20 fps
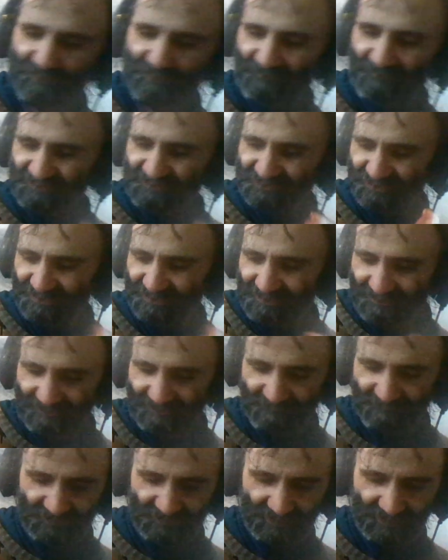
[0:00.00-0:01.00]
But obviously,
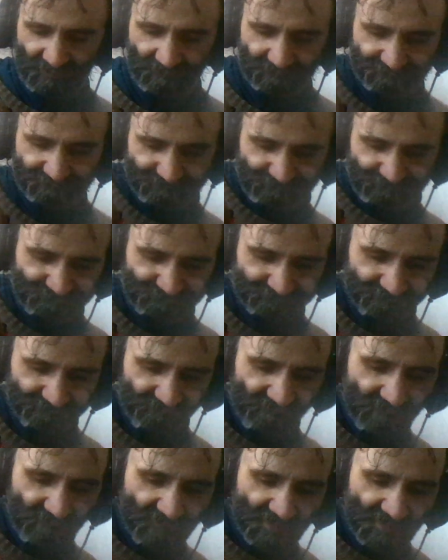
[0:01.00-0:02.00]
you know,
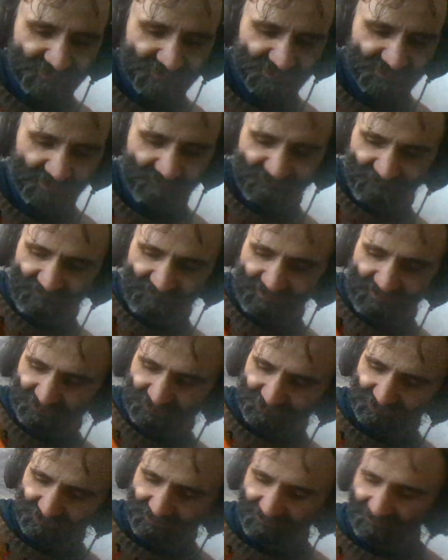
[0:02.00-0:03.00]
in terms of
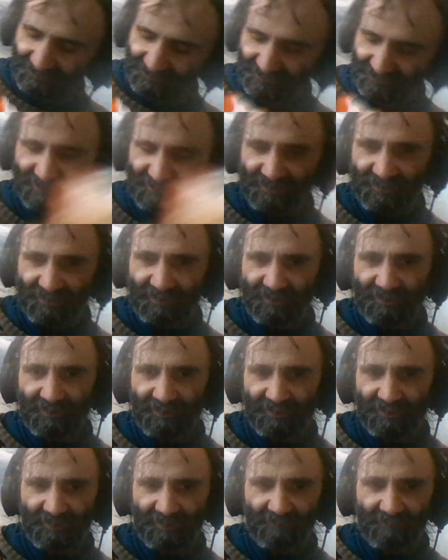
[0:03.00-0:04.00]
energy.
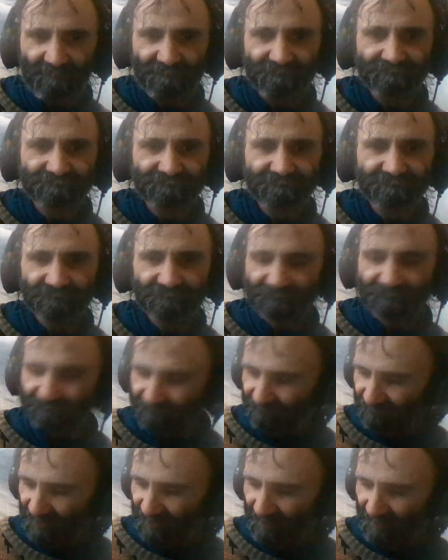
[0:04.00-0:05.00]

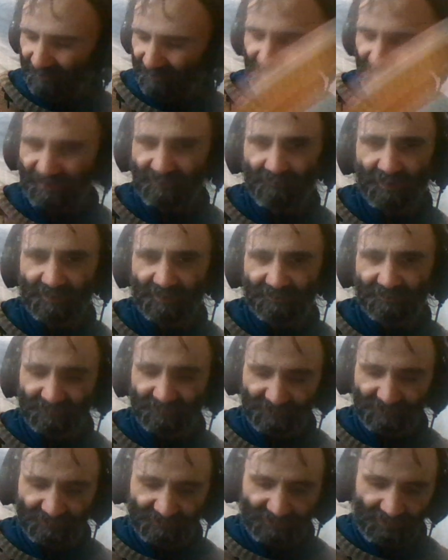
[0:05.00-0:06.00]
But anyway,
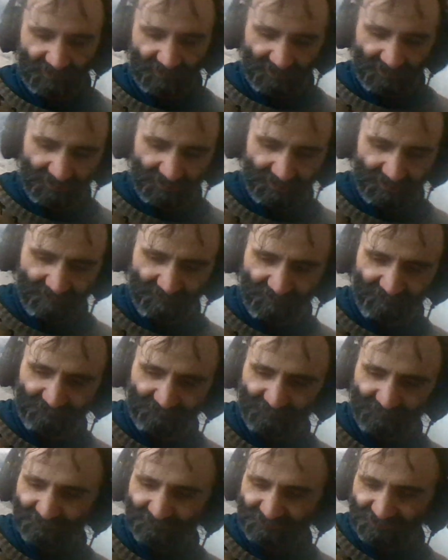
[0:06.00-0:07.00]
I'm
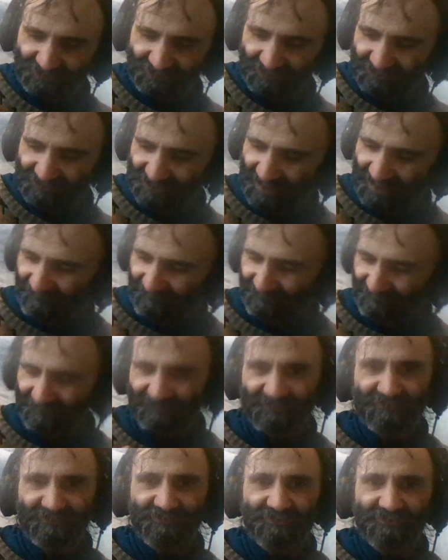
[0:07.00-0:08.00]
bored you to death.
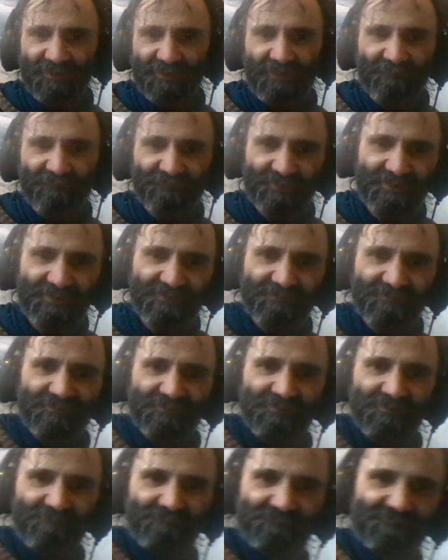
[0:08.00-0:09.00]
I've eaten
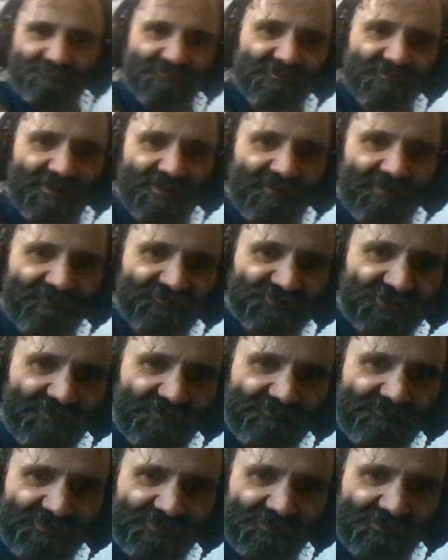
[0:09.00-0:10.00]
them. I've
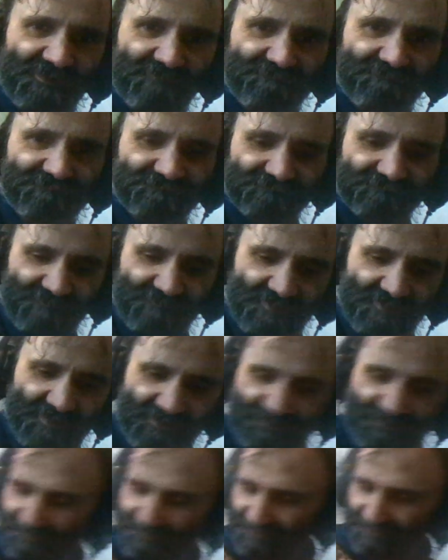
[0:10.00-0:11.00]
shown you them.
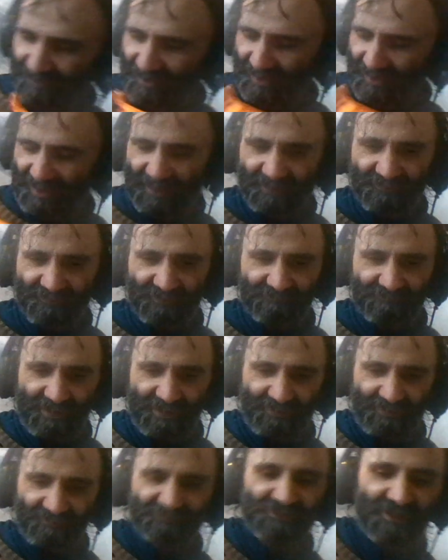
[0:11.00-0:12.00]
And they're
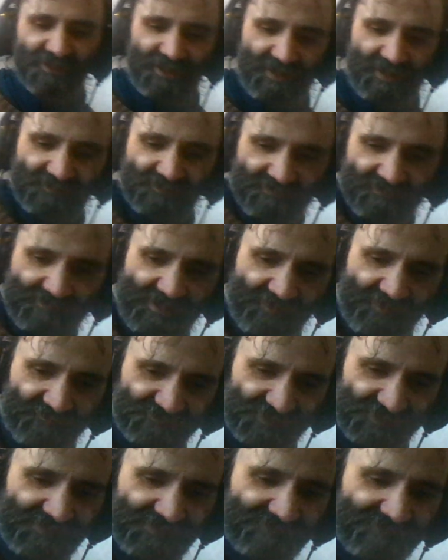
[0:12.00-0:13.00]
out of
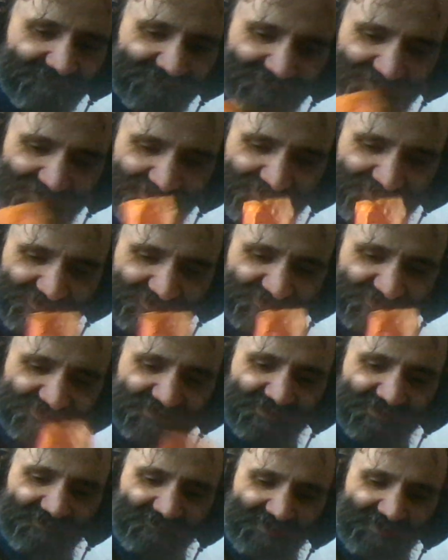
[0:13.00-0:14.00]
date.
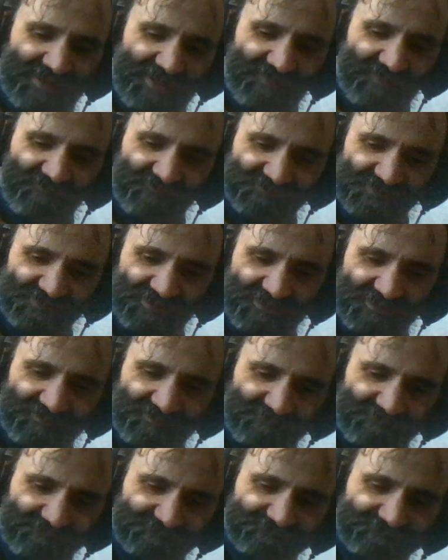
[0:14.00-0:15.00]
So, out of date,